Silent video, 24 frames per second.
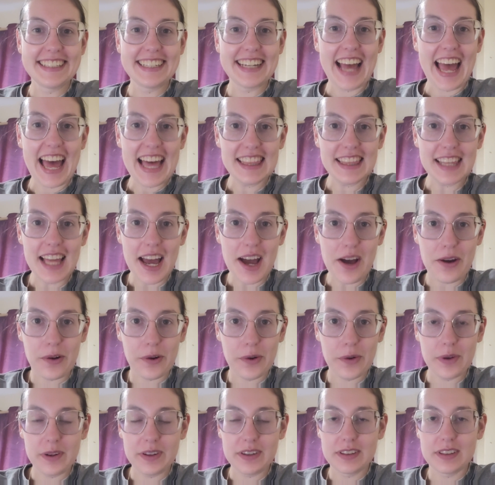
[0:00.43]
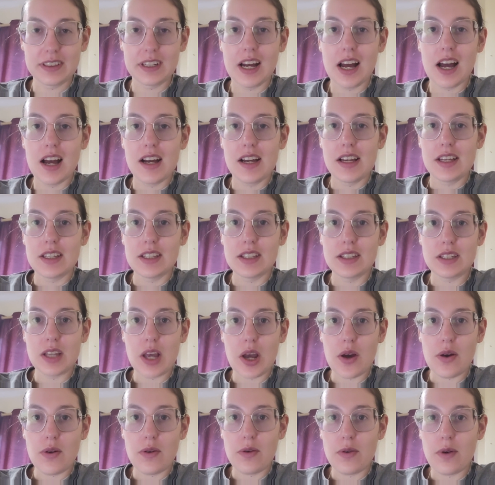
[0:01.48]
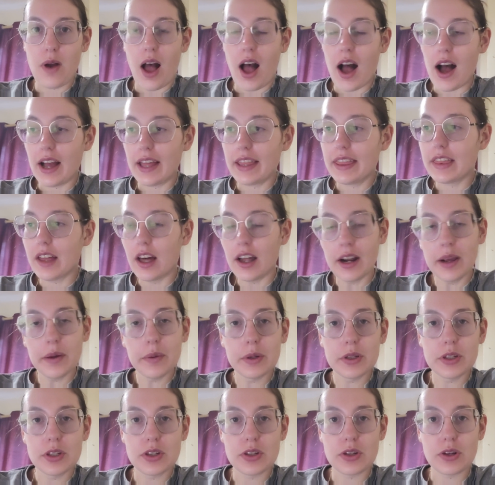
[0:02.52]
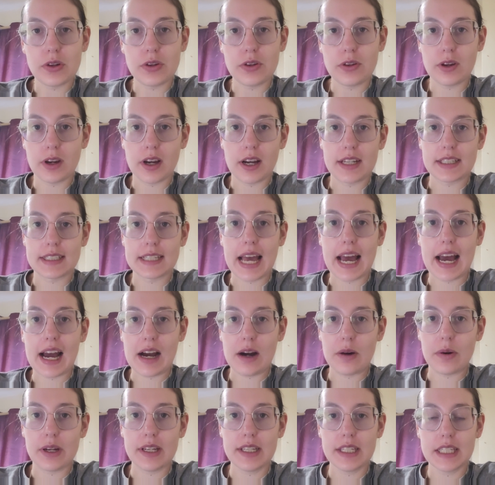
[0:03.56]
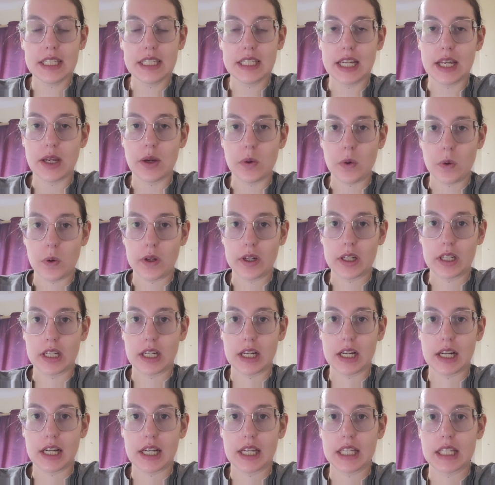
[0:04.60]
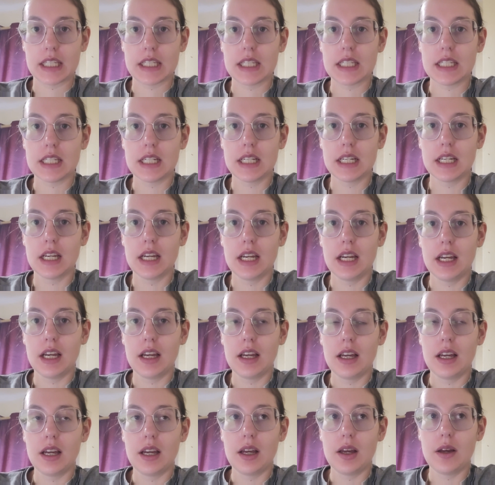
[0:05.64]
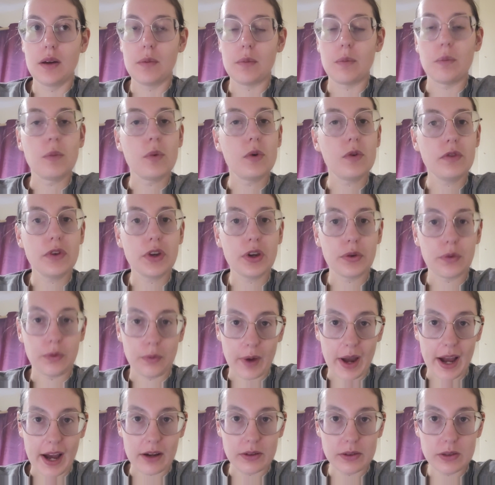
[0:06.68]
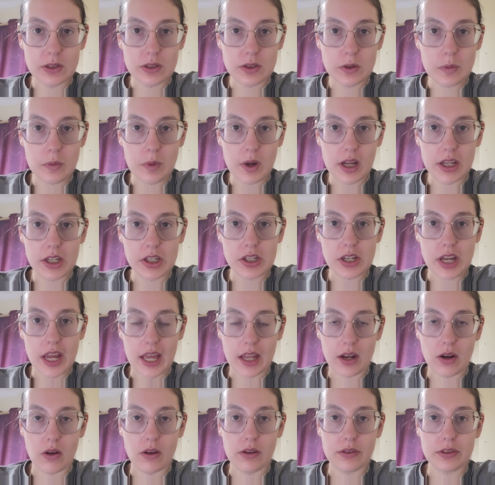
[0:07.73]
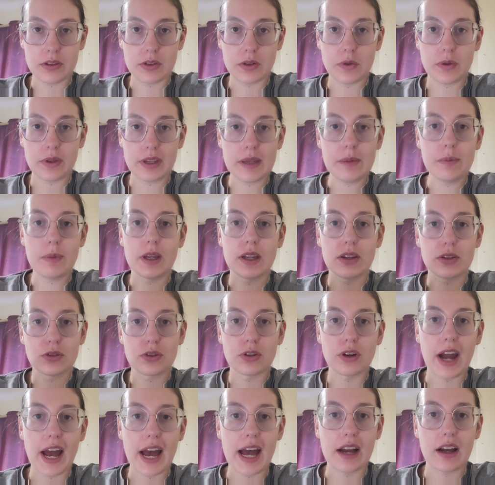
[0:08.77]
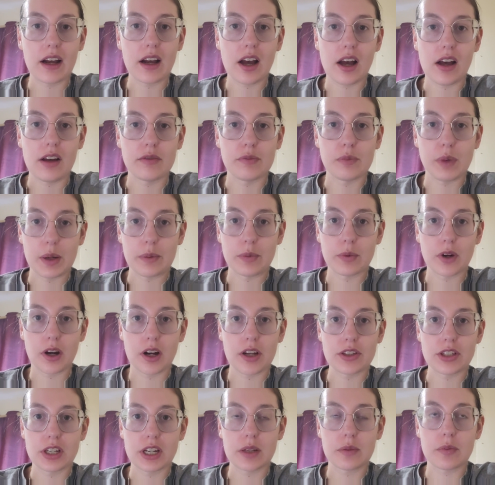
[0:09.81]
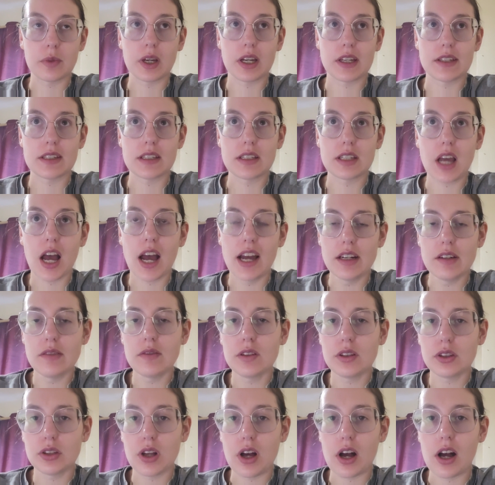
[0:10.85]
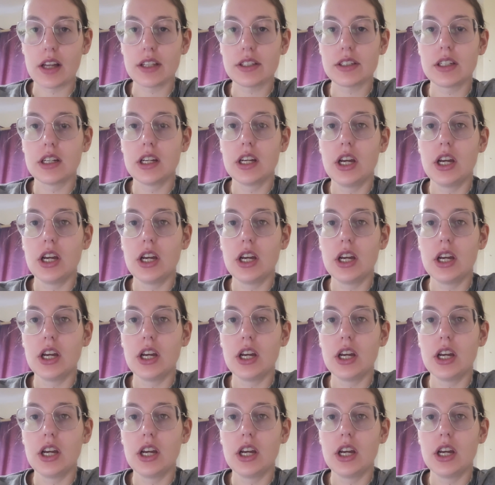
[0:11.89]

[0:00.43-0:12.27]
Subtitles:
Hello! So I thought I would show you guys how I stay organized moving around so much and also keeping track of my project, because it's kind of a lot